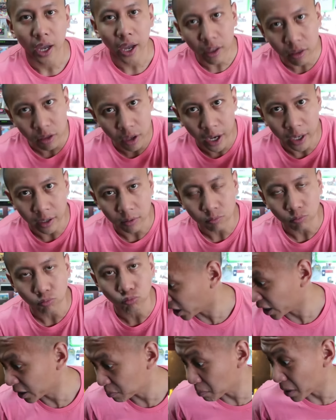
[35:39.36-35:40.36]
And then,
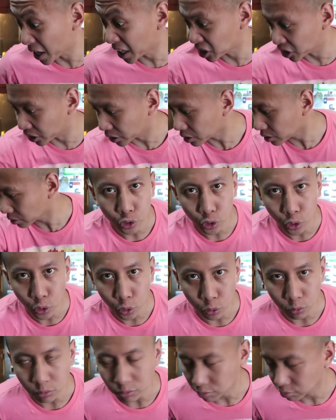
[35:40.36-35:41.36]
like magic,
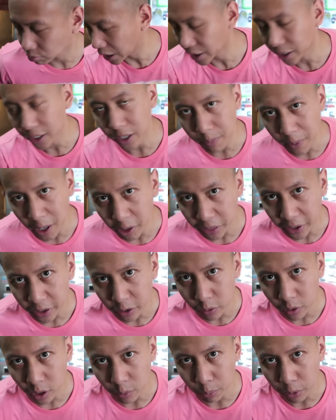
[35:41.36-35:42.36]
soon, the amount that
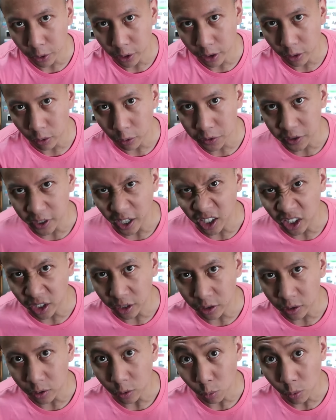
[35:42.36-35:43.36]
you can put in those
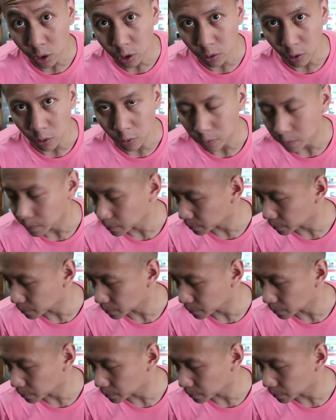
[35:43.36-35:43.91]
sections will grow.